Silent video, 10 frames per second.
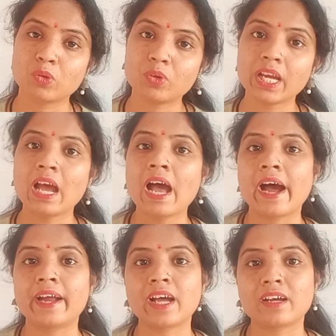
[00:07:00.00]
Okay,
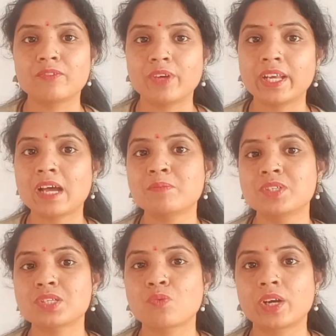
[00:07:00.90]
and when I am
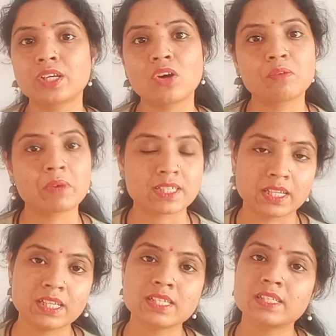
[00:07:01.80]
just working on my
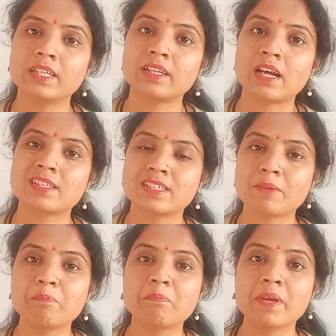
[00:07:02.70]
skills, there are
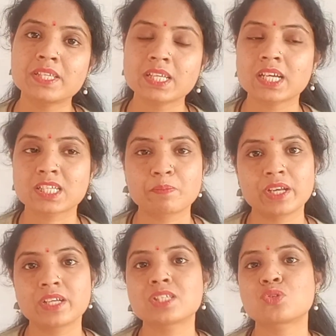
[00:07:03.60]
some basic
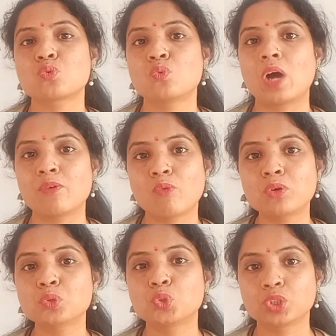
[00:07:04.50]
experience to I
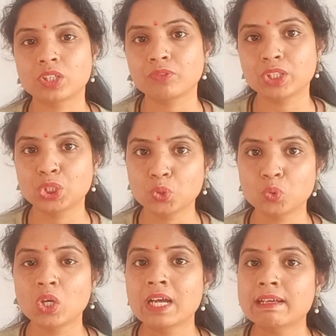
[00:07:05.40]
want to share with
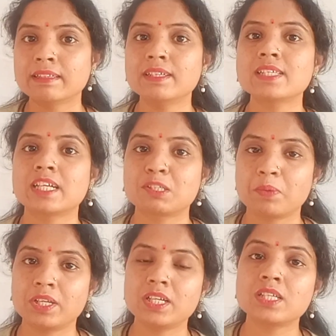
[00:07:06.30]
you this
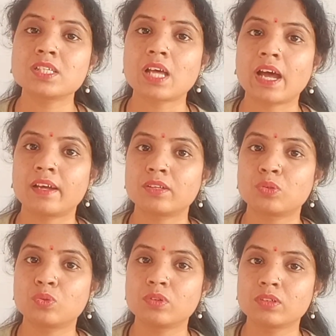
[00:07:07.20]
experience
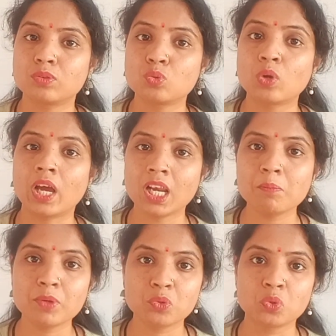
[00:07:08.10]
to
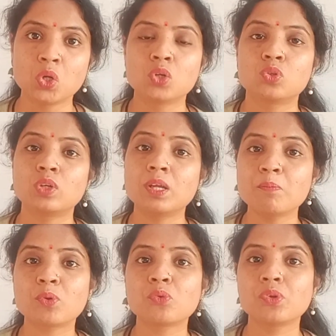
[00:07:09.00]
help you to
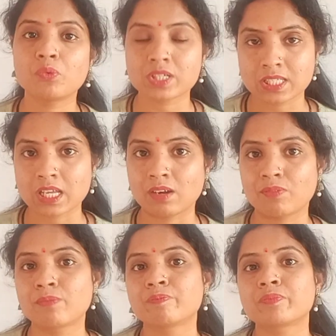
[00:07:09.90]
improve yourself
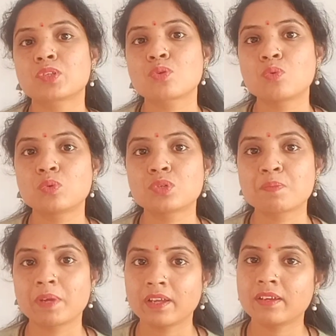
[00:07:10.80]
to
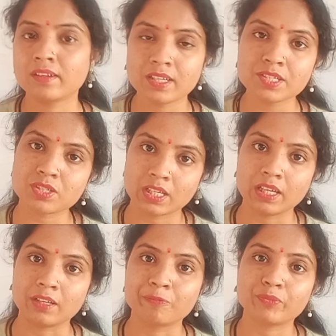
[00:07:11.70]
speaking English
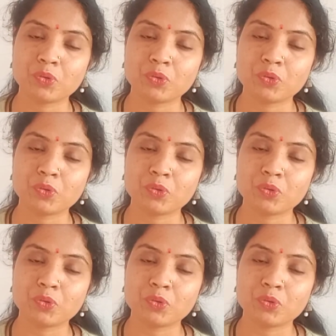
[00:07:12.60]
skill.